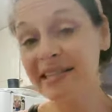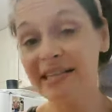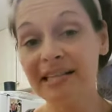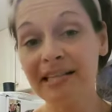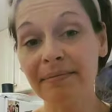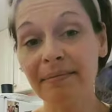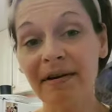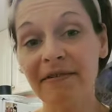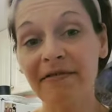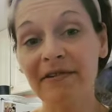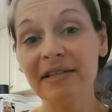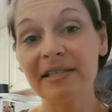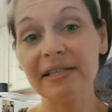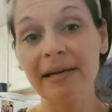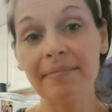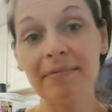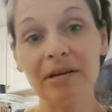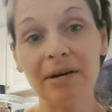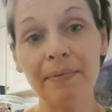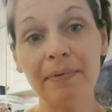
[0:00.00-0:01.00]
These muffins
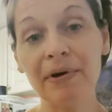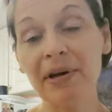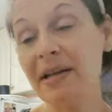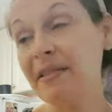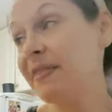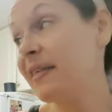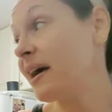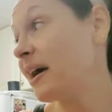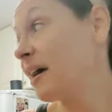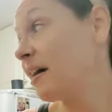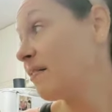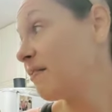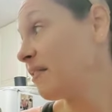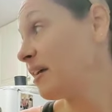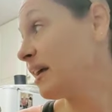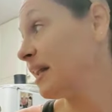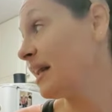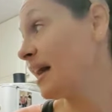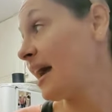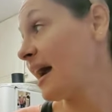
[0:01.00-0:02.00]
I'm gonna put in the
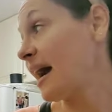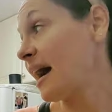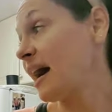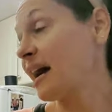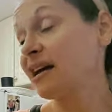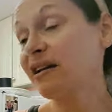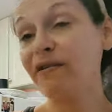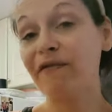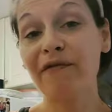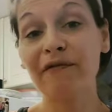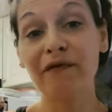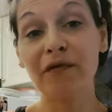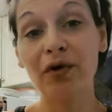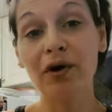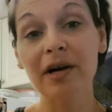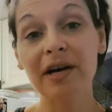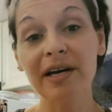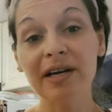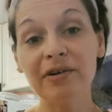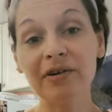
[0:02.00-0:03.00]
oven at
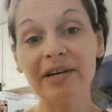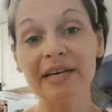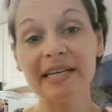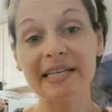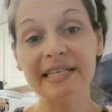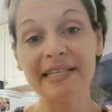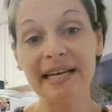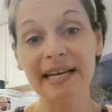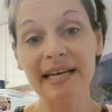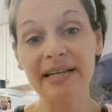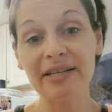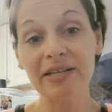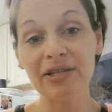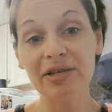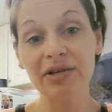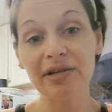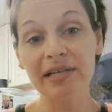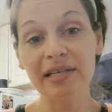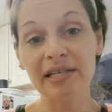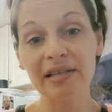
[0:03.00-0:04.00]
410
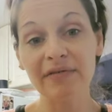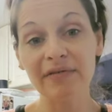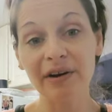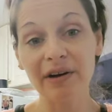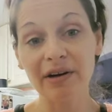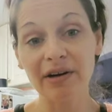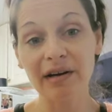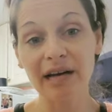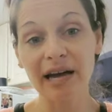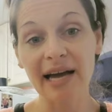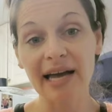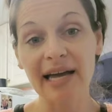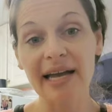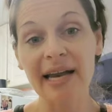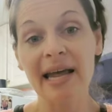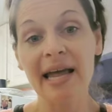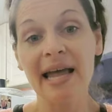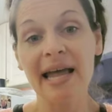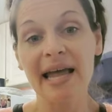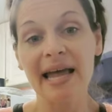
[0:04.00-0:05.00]
degrees Fahrenheit
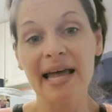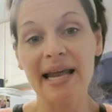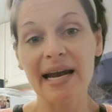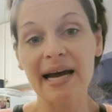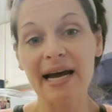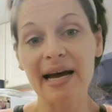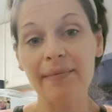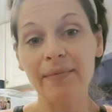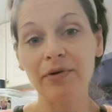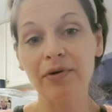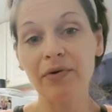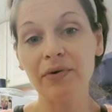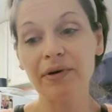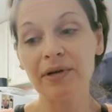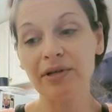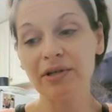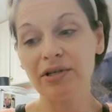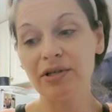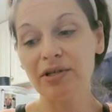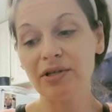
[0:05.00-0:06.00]
and I'm
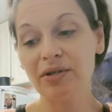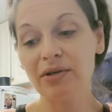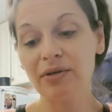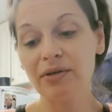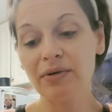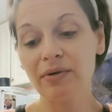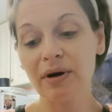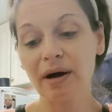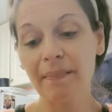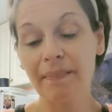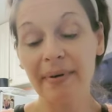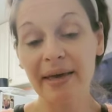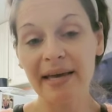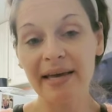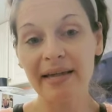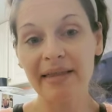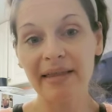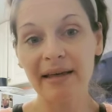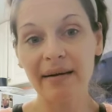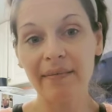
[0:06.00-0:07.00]
going to
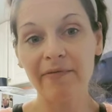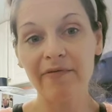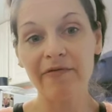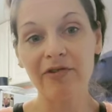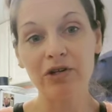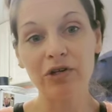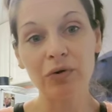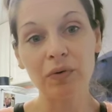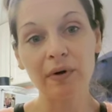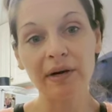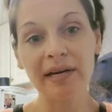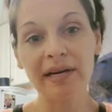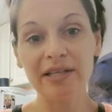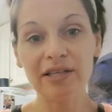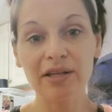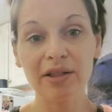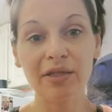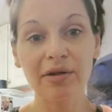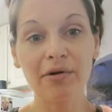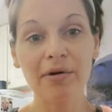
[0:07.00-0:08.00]
bake them for 20
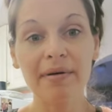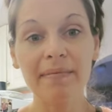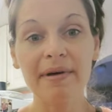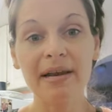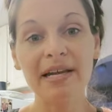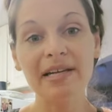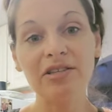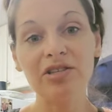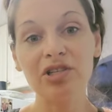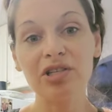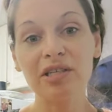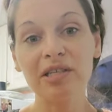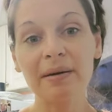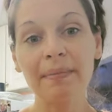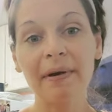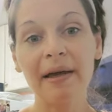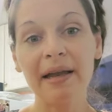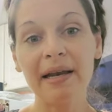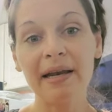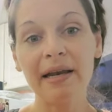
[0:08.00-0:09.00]
to 30 minutes just
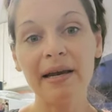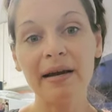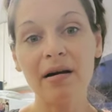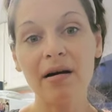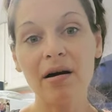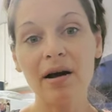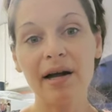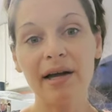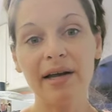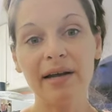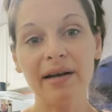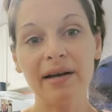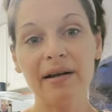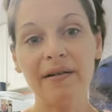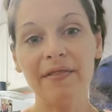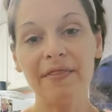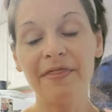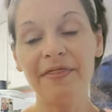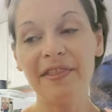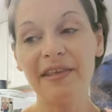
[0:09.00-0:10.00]
depending on
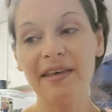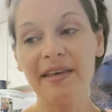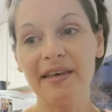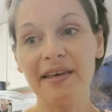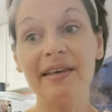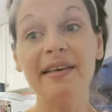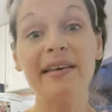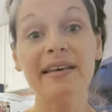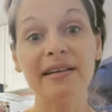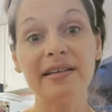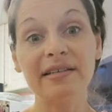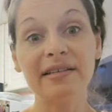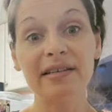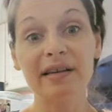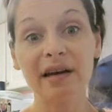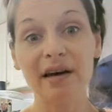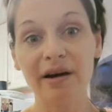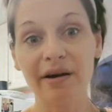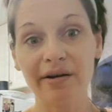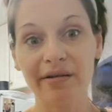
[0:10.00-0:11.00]
the heat
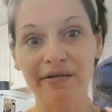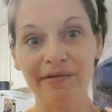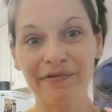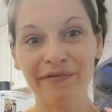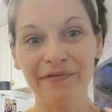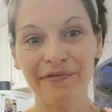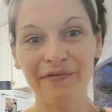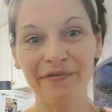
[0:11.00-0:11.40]
of